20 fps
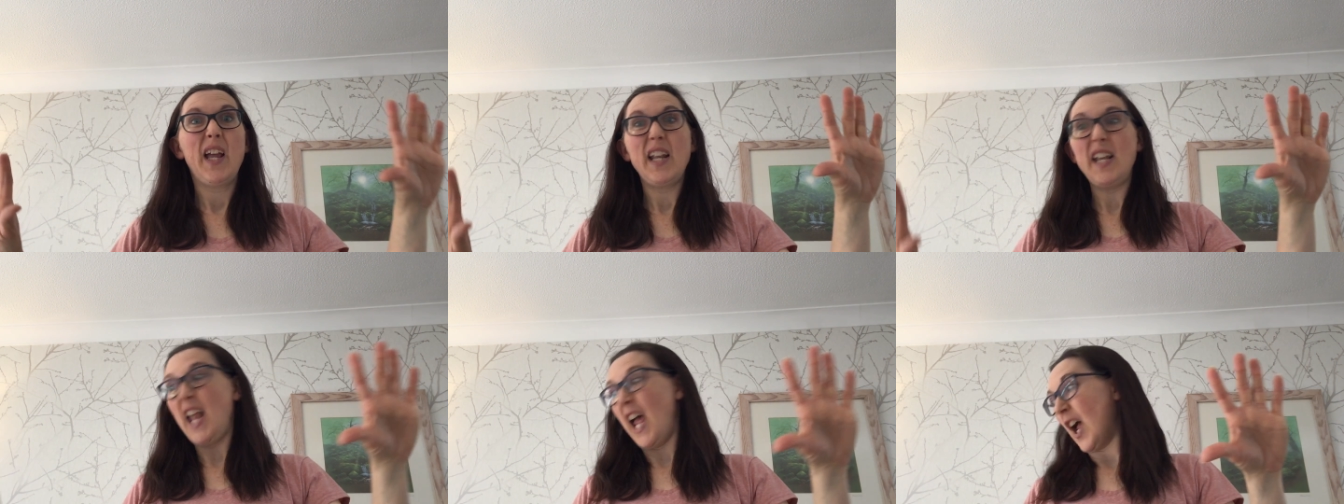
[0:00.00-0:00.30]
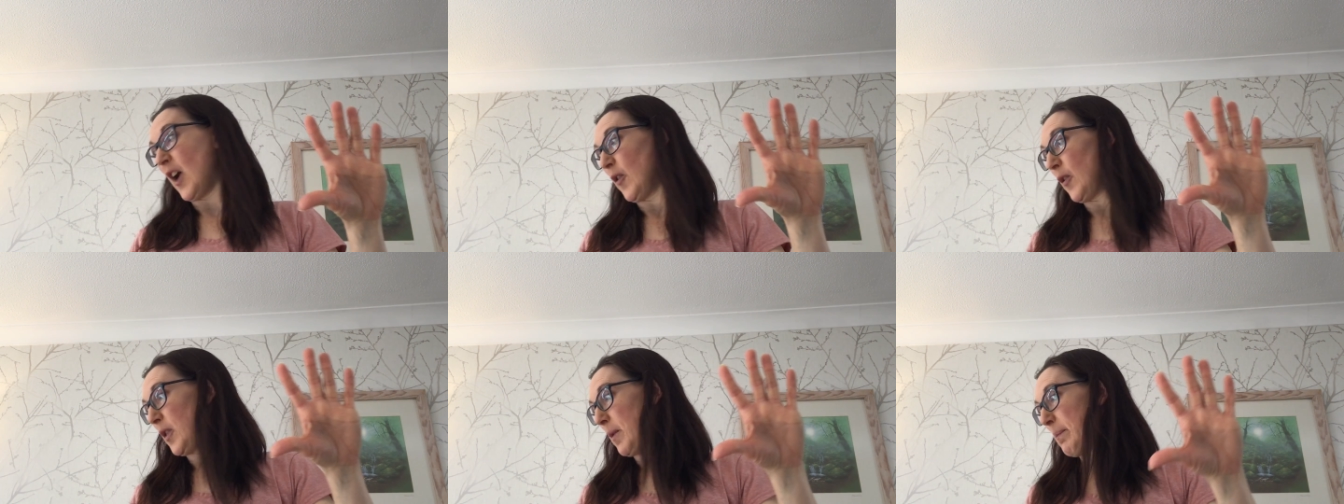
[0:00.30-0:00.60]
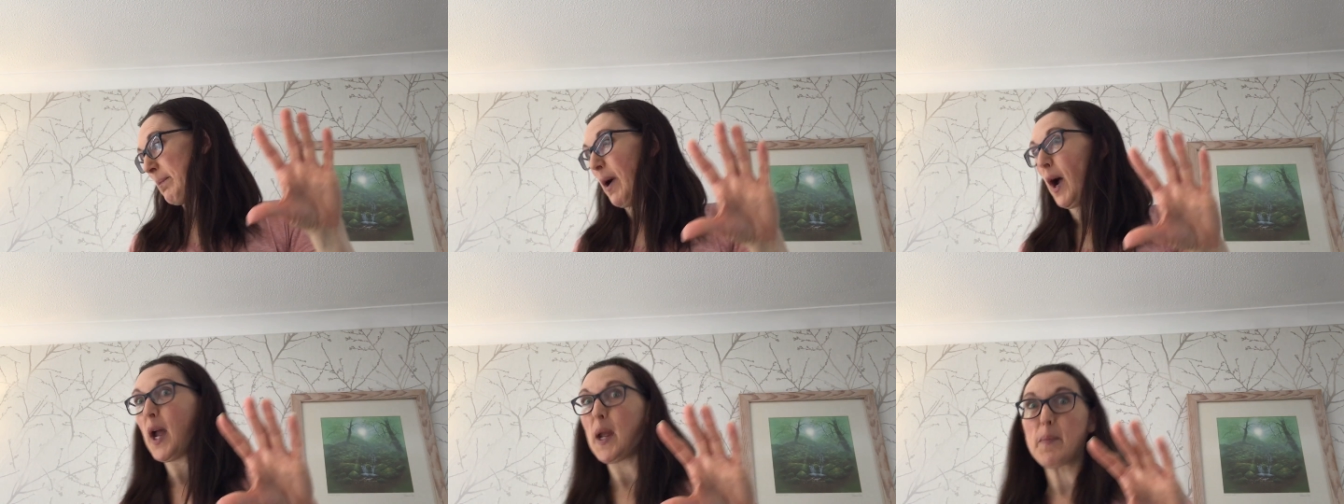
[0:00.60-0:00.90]
Now the
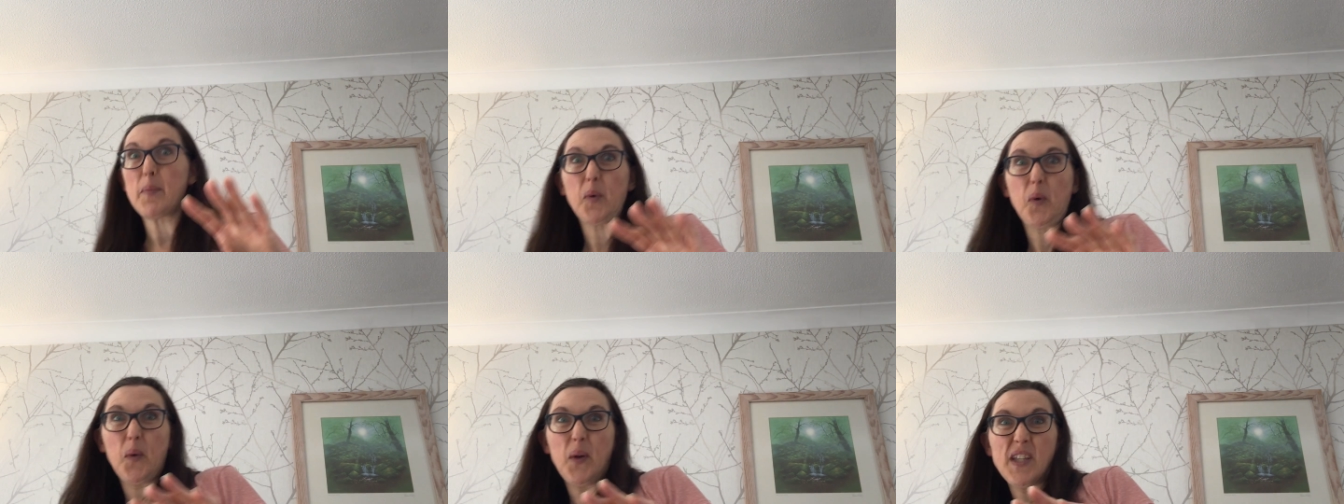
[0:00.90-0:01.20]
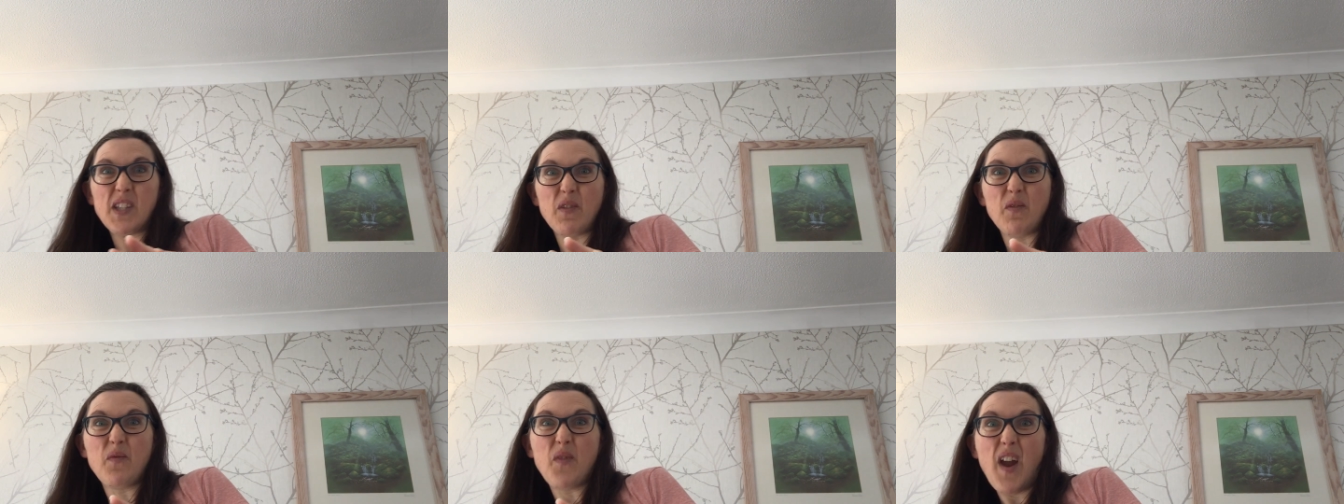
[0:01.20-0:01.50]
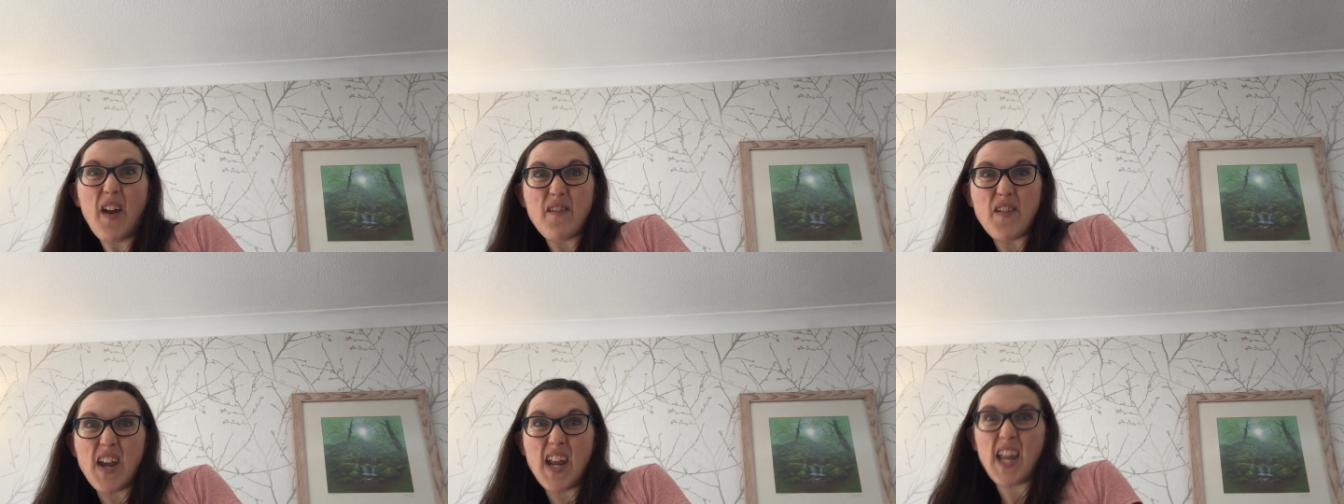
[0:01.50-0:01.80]
Bible is a
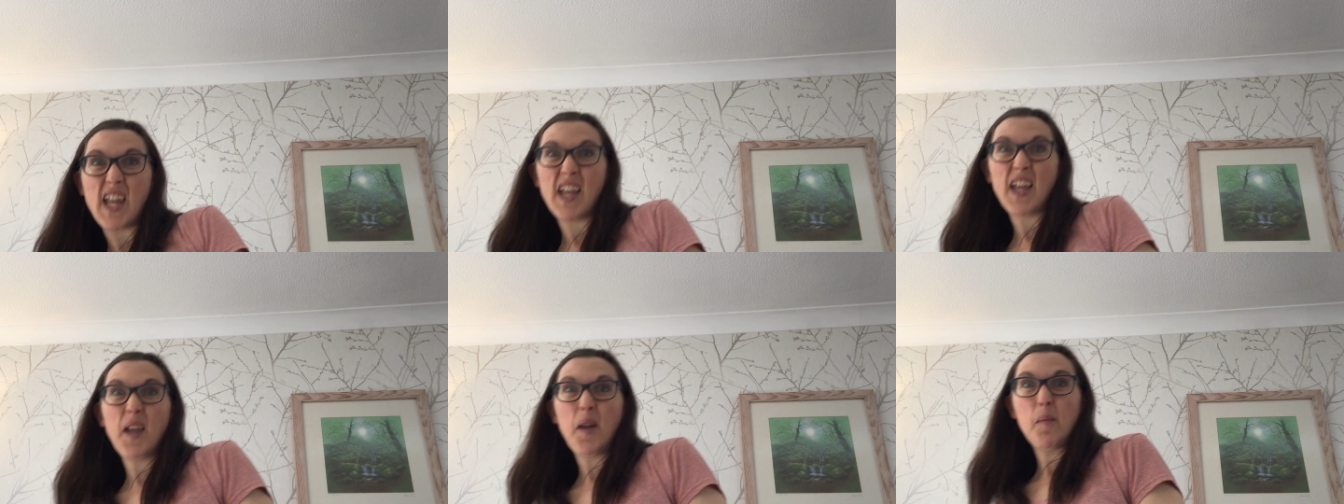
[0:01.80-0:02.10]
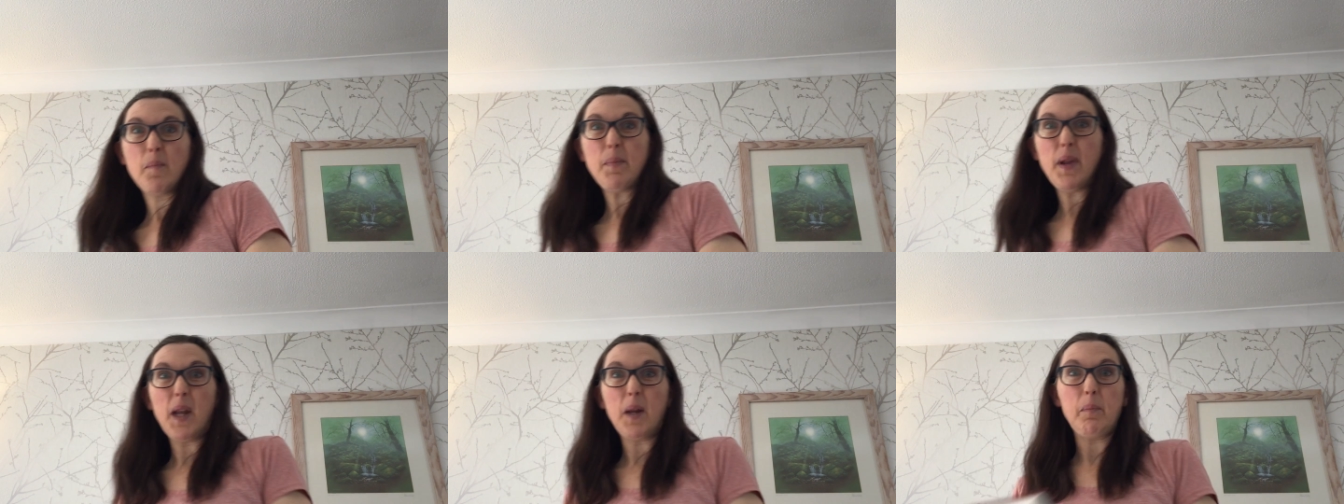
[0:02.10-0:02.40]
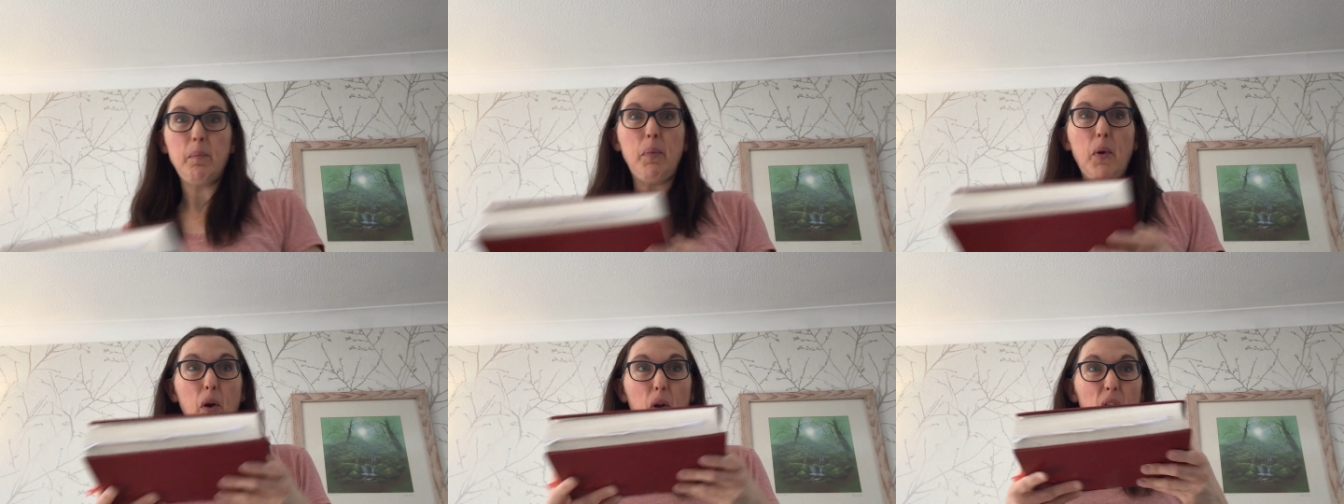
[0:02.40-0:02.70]
very big
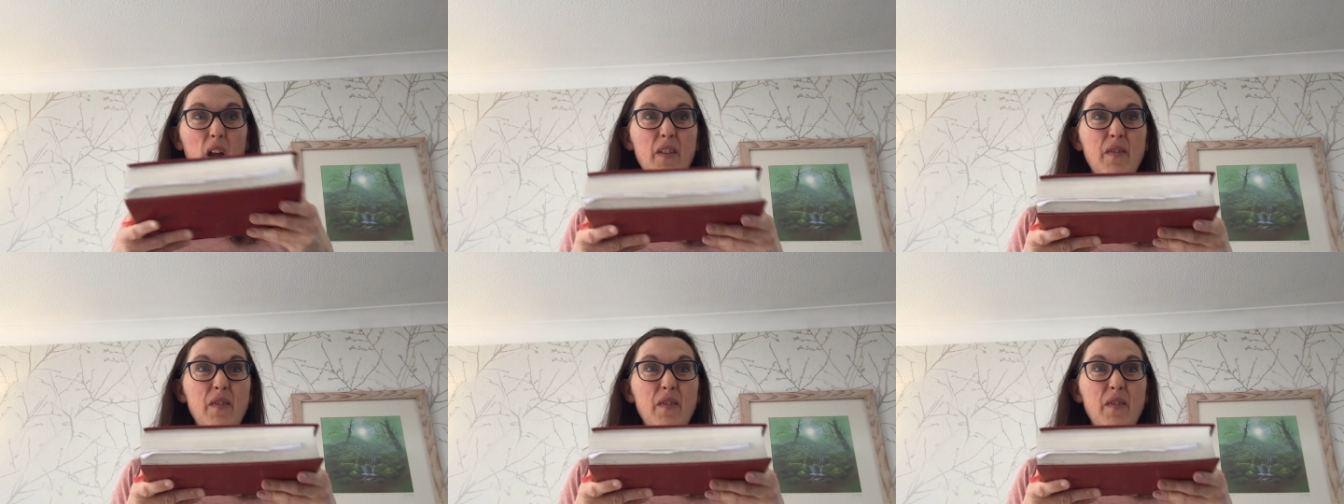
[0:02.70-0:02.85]
book.